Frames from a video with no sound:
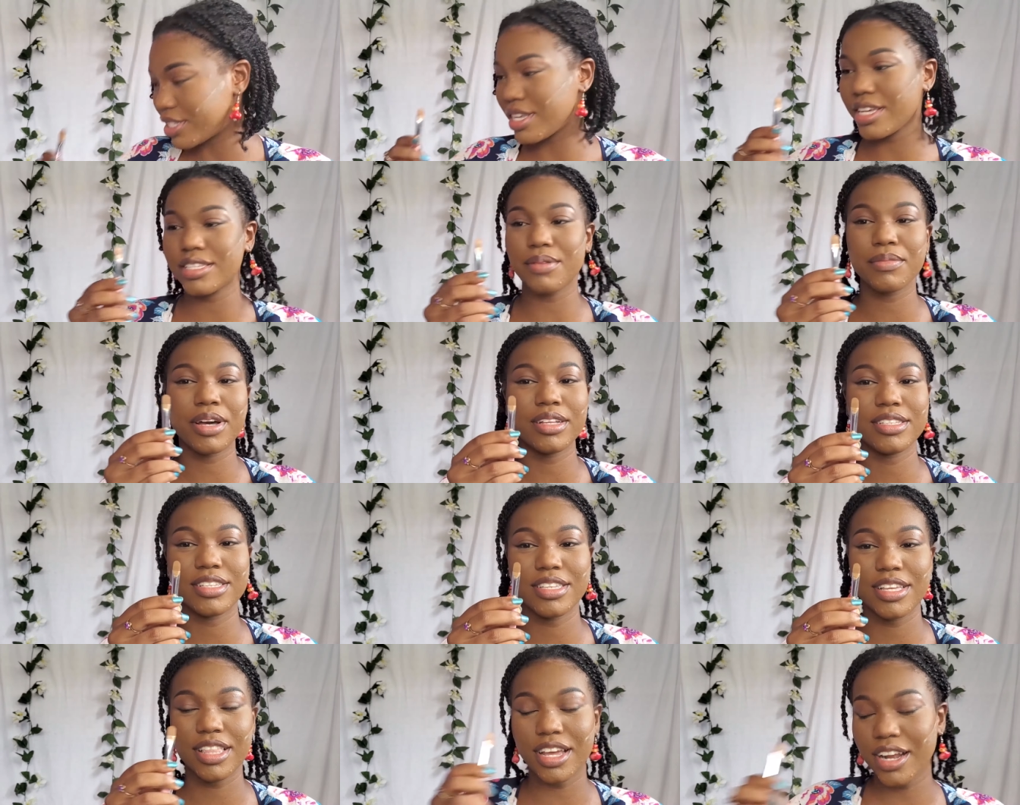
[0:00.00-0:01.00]
take some
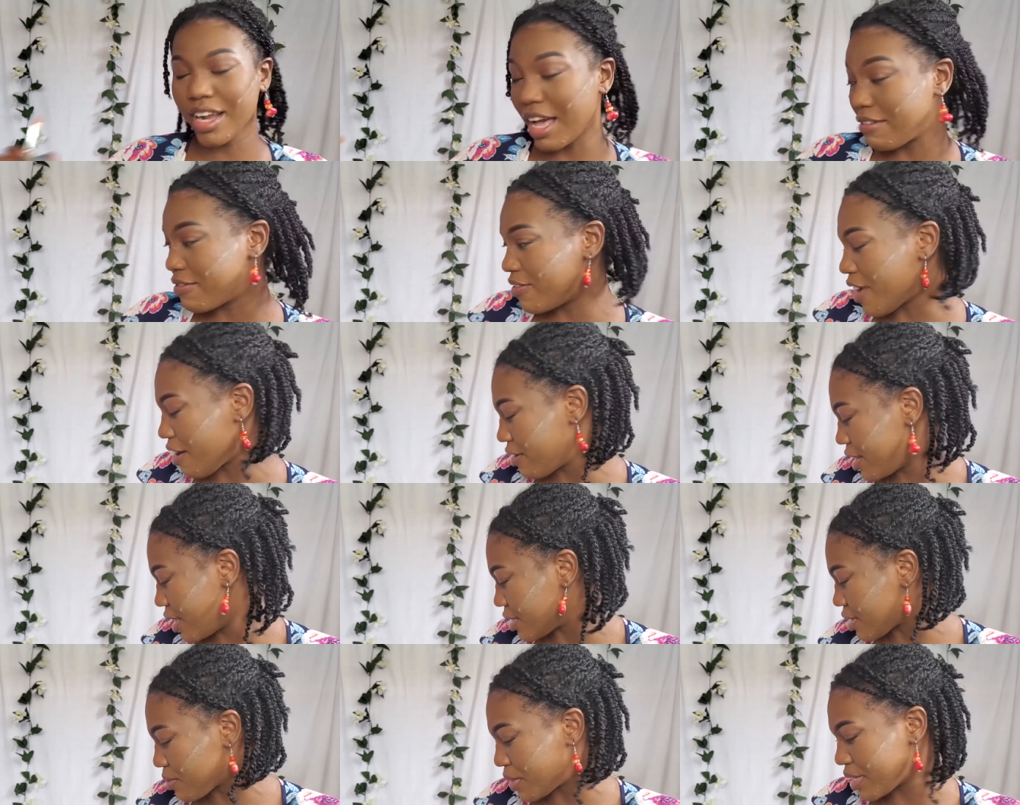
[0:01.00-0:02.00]
concealer, a very
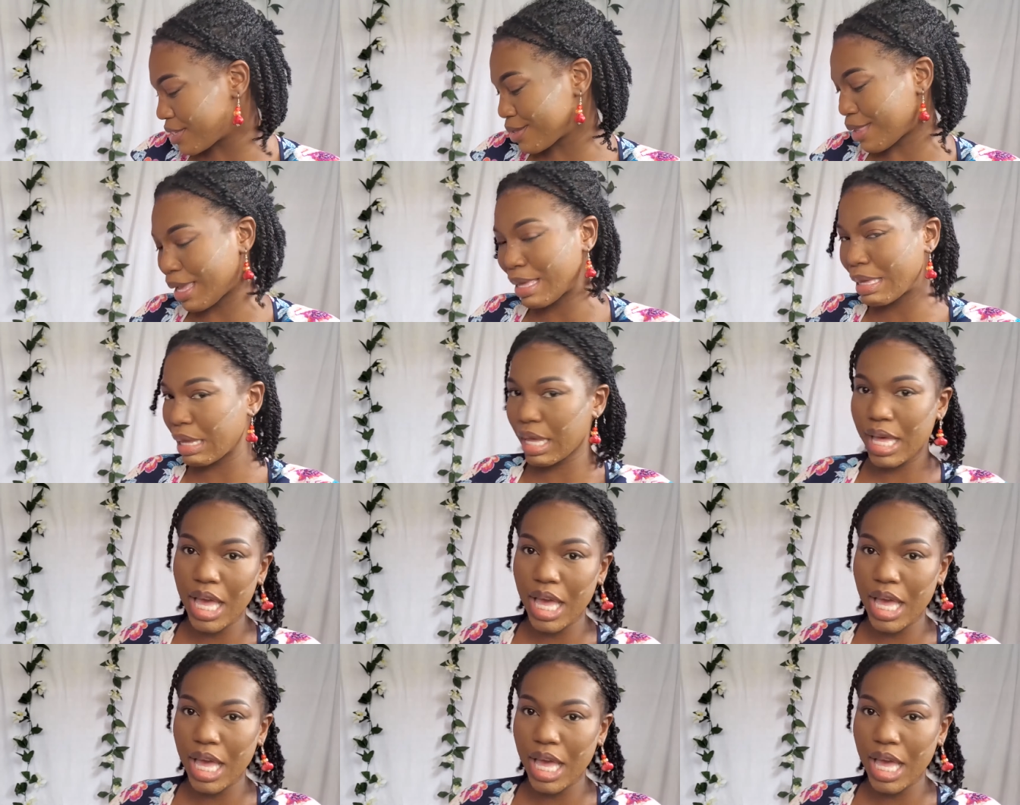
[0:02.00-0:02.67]
little bit, like